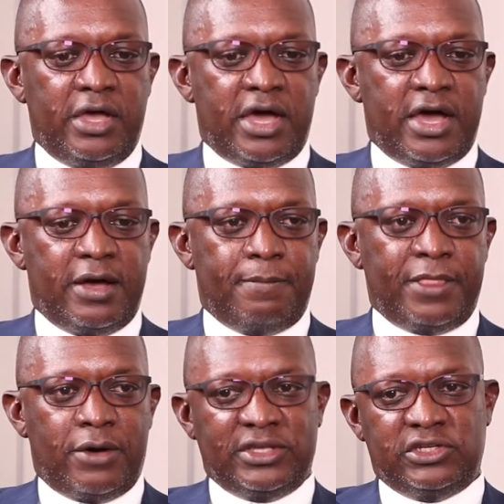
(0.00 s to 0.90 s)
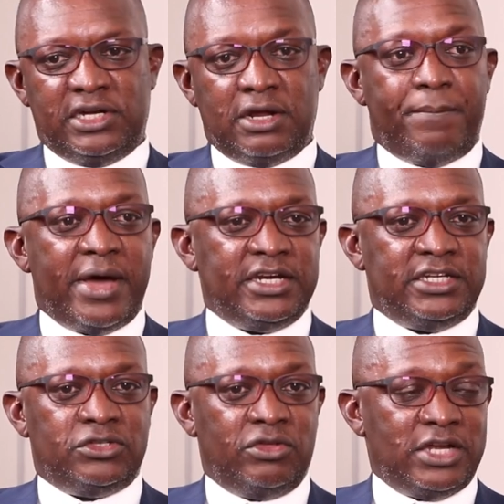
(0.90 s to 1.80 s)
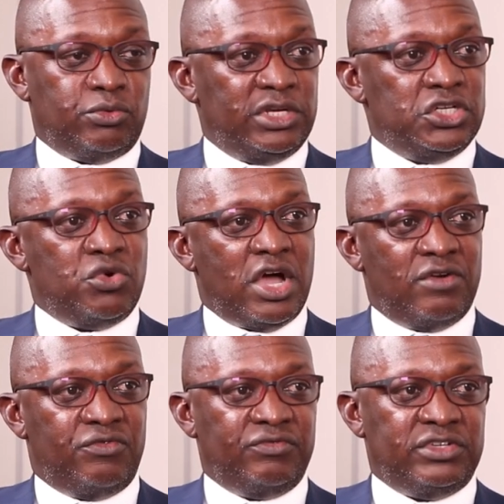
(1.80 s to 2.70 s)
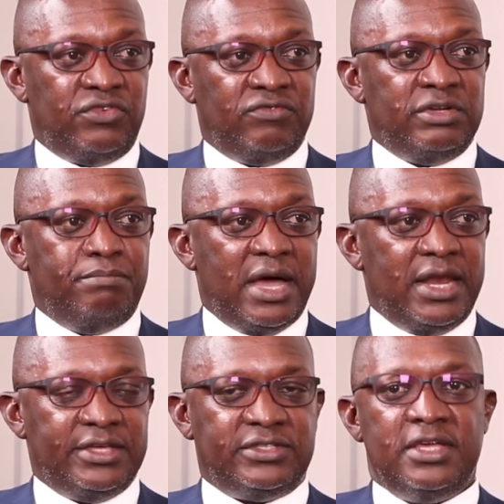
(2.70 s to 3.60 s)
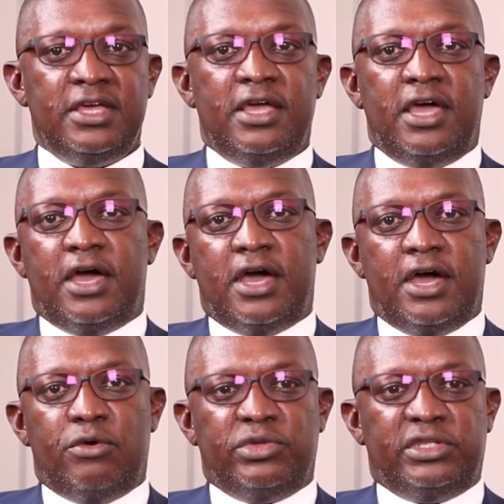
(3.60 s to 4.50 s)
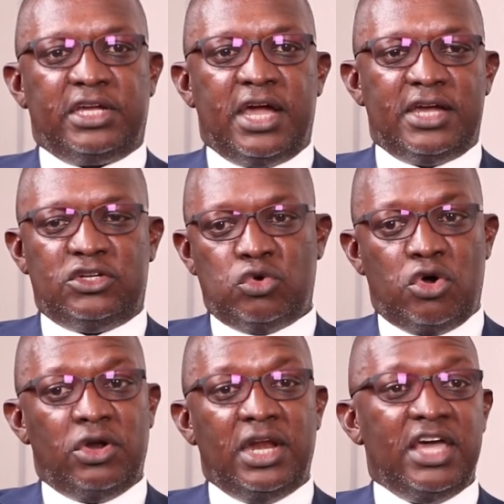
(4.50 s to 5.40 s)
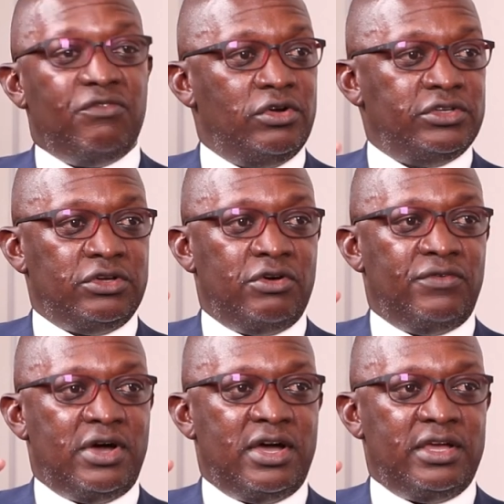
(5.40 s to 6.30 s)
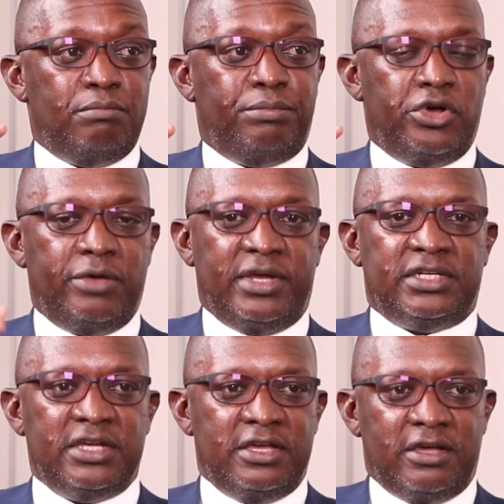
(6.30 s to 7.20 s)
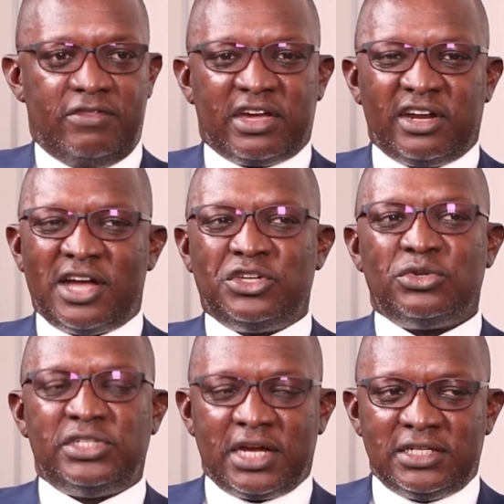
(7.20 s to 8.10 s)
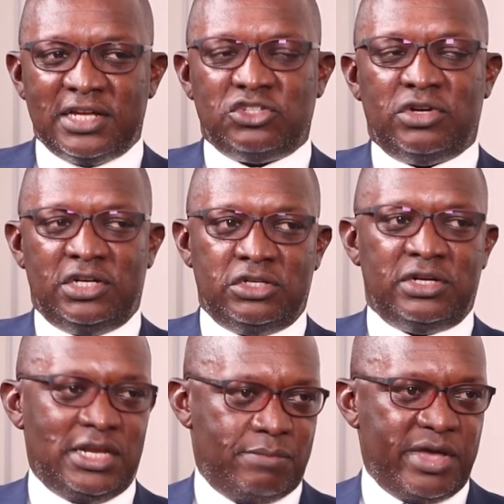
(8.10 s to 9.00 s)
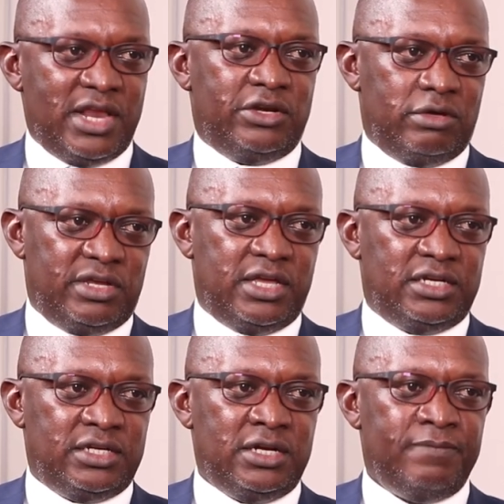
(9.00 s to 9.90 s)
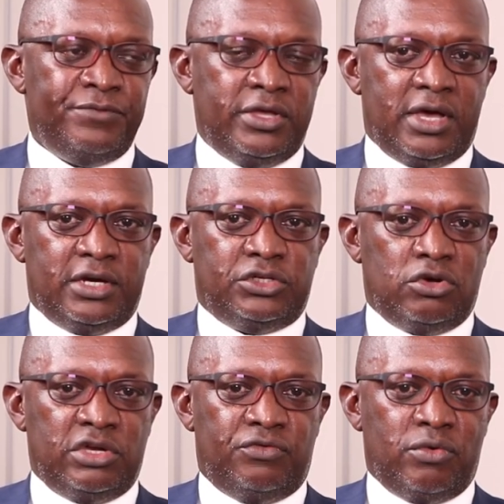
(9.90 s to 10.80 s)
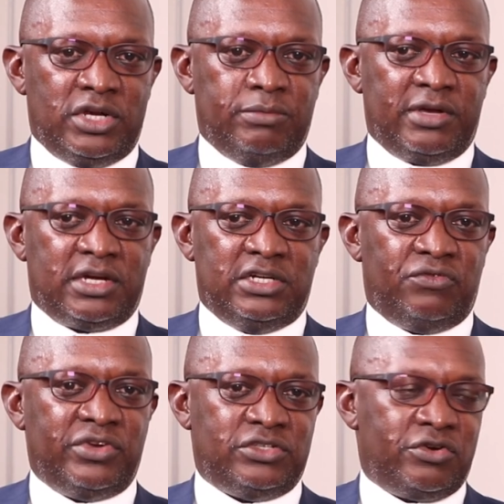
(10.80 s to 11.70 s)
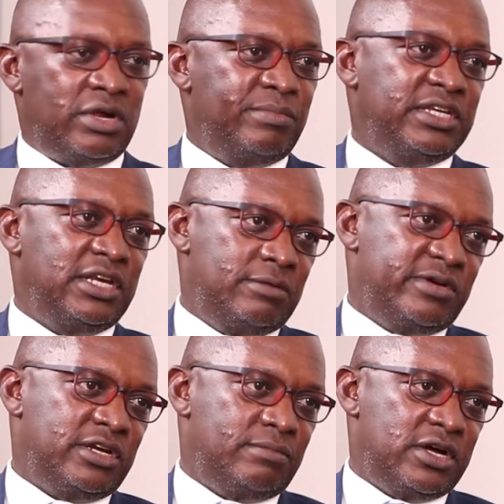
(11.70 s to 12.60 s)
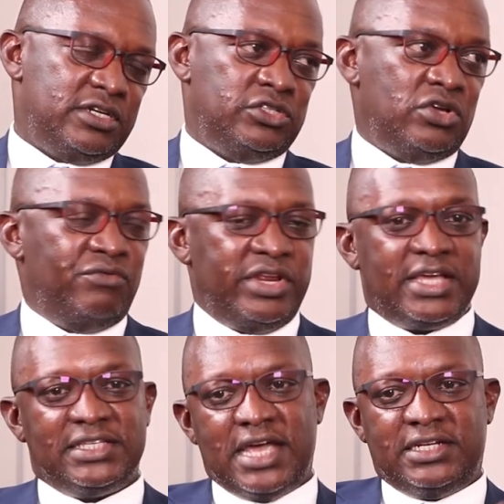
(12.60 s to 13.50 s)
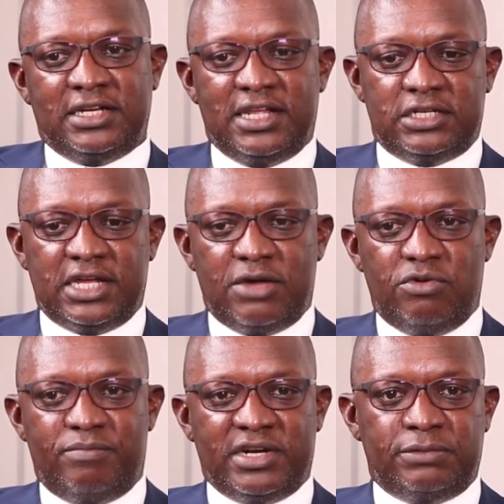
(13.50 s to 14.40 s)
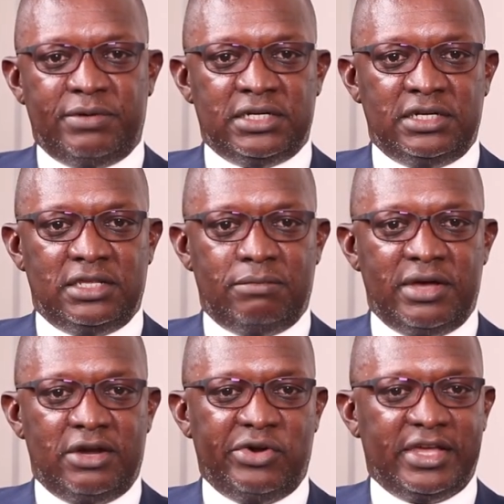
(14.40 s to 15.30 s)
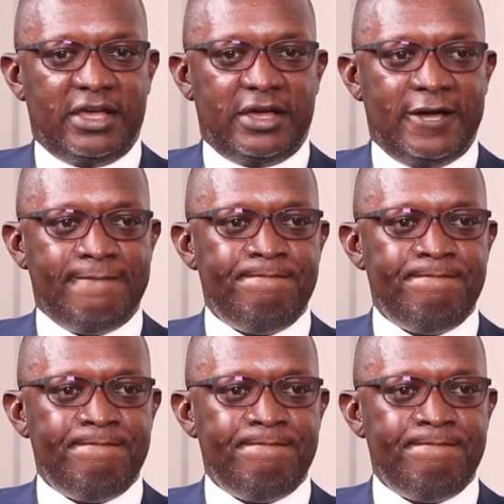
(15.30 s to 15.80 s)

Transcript: um, our gender parity so that we do have a 50-50 balance uh, with regard to all levels of uh, employment. The agricultural sector is traditionally male dominated mm -hmm. and so if you want to make a difference you've got to be deliberate about it. So I'm very excited that uh, we participated in the bell ringing uh,